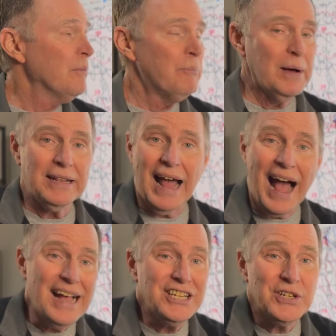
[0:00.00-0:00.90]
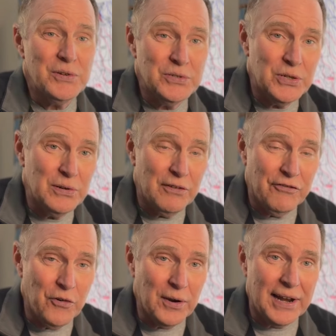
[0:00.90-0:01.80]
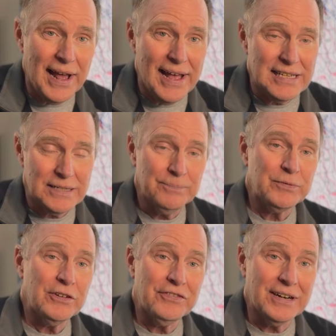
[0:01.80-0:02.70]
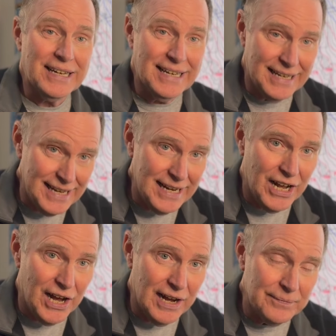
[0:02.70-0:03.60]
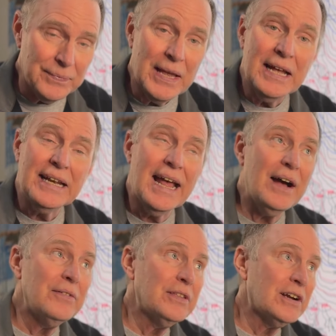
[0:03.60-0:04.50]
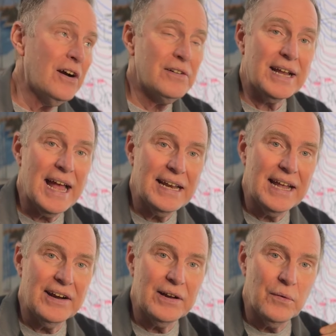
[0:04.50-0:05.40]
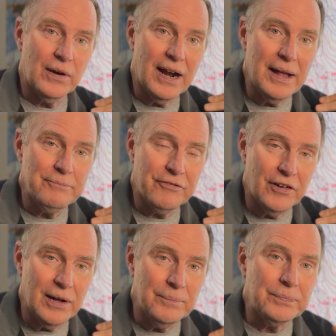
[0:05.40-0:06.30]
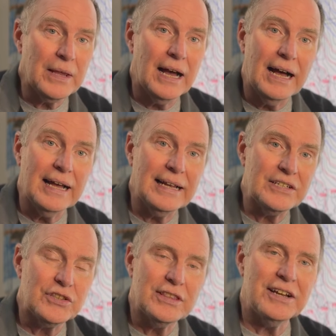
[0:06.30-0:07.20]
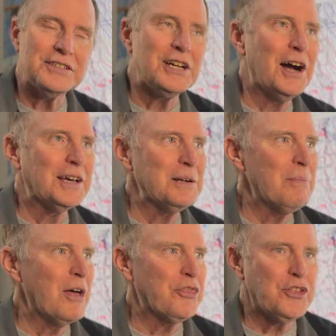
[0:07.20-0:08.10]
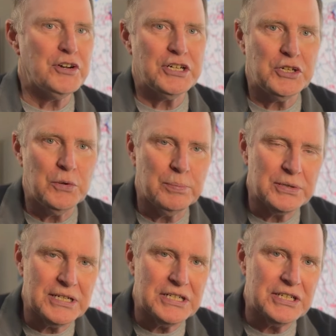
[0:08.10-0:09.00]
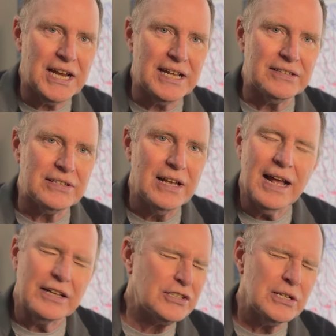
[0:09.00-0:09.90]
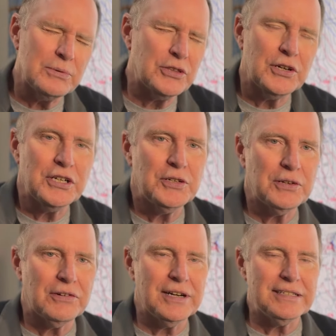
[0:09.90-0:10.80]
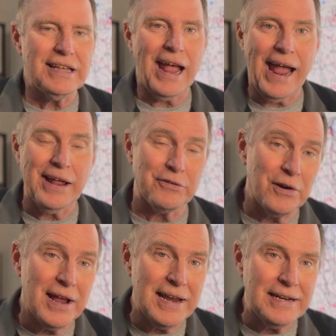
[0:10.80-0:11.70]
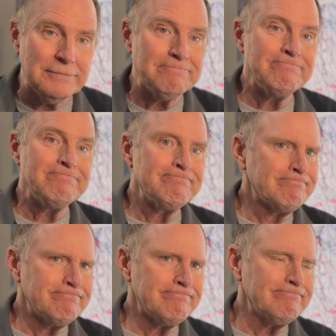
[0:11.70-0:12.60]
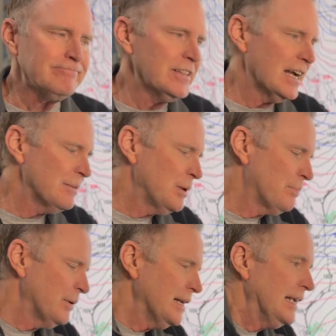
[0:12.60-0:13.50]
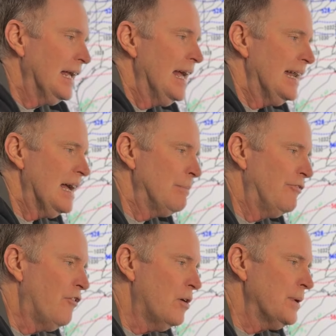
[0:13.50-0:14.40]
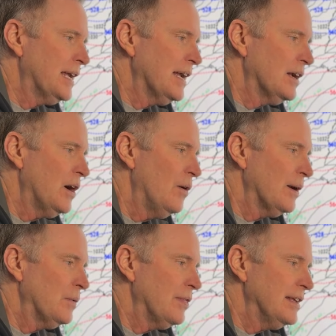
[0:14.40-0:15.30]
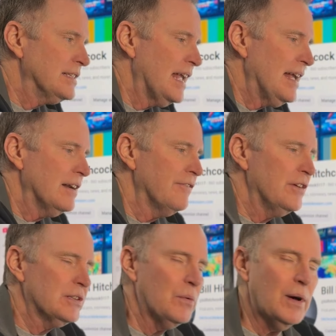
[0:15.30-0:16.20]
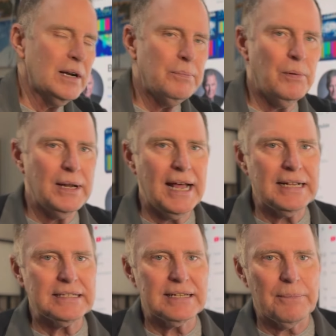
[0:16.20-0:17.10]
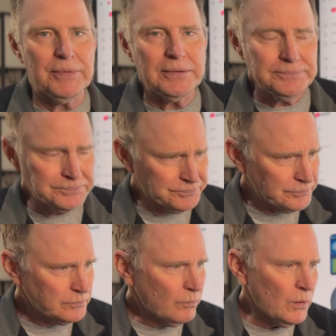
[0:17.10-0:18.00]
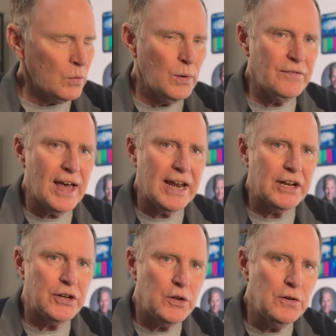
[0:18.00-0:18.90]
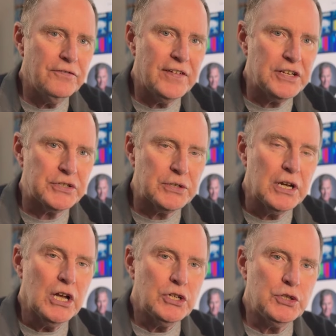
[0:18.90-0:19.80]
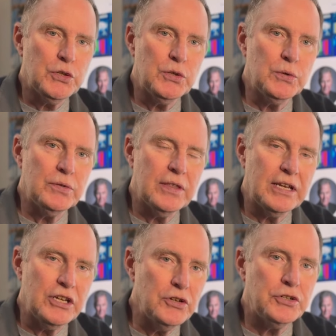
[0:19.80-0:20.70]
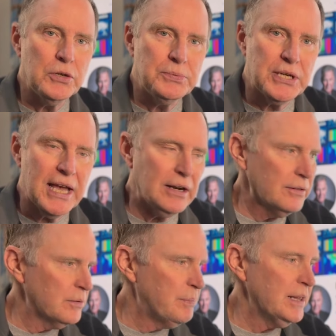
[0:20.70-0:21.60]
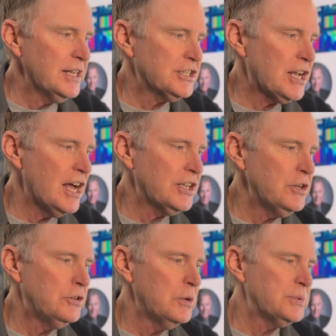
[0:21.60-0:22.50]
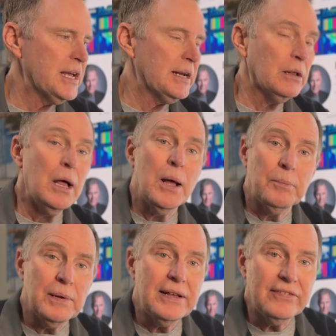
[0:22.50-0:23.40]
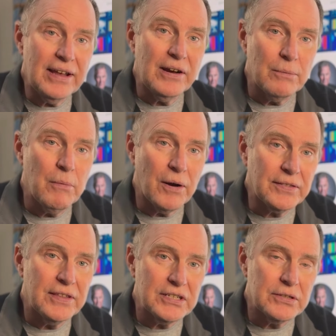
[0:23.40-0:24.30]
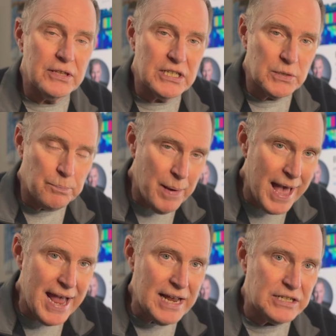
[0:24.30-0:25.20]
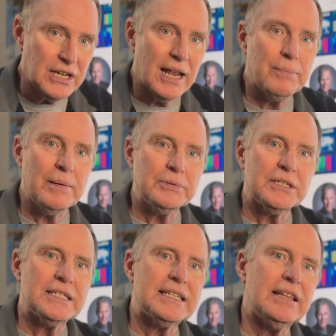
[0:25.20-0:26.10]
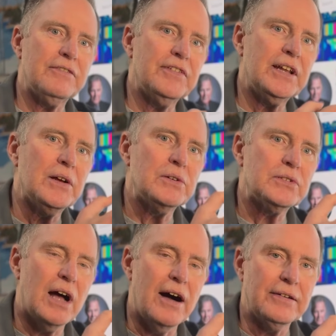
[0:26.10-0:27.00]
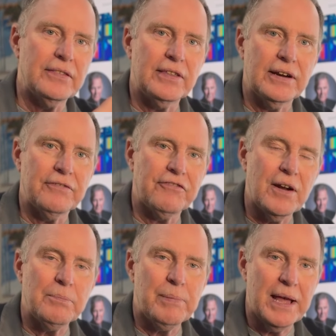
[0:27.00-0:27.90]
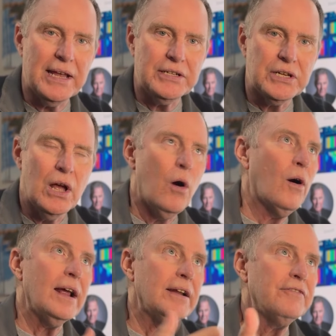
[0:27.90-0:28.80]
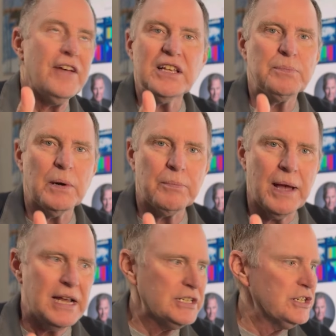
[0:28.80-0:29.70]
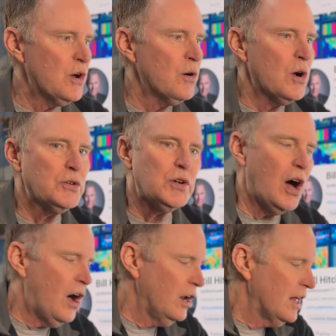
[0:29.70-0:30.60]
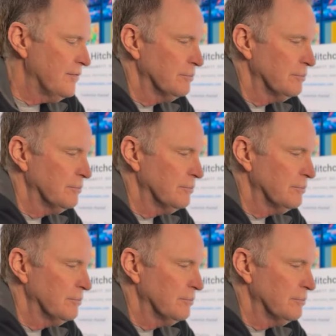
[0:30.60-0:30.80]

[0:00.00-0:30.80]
but I showed you the forecast for Kitty Hawk. Now, the Carteret County area where I'm from they're talking about 32% chance, 32 degrees and rain. Not going to be pretty. Now, before we get going with these interviews, I wanted to point out something. We've added a new feature to the YouTube channel, the Bill Hitchcock YouTube channel. Please earmark this page. A lot of people just see the videos on their front page or at a Facebook page and don't go to all of